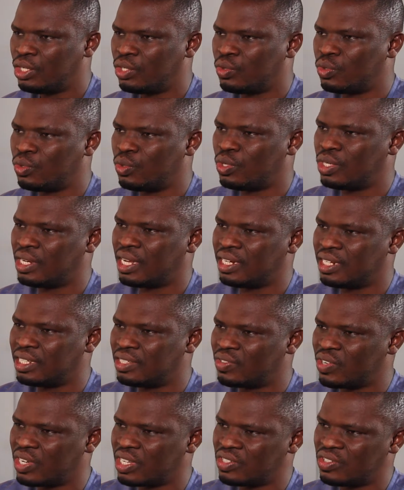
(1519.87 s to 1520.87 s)
you know that
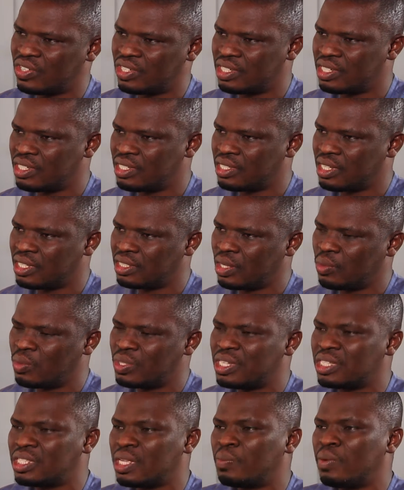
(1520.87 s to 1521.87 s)
this registration center,
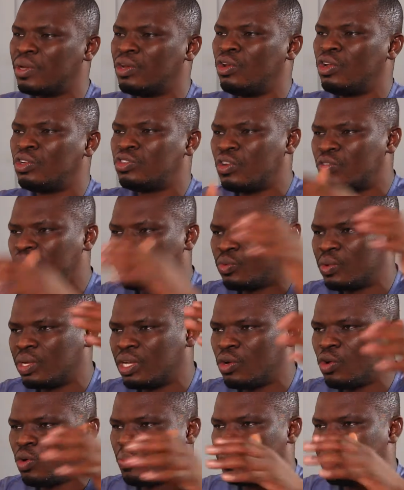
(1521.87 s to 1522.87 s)
we set up
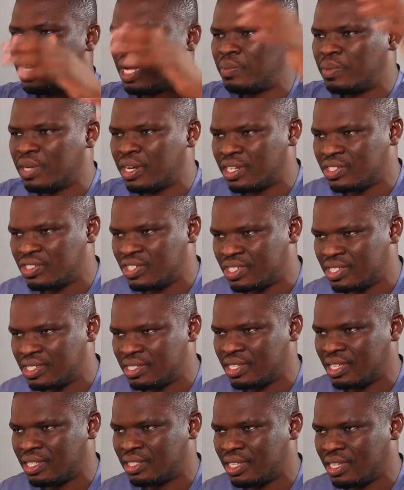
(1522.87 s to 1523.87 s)
we opened up the
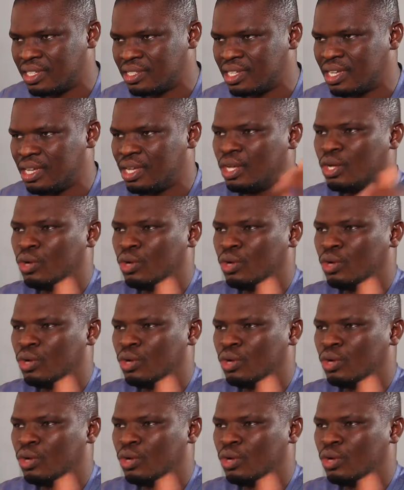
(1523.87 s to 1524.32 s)
registration centers.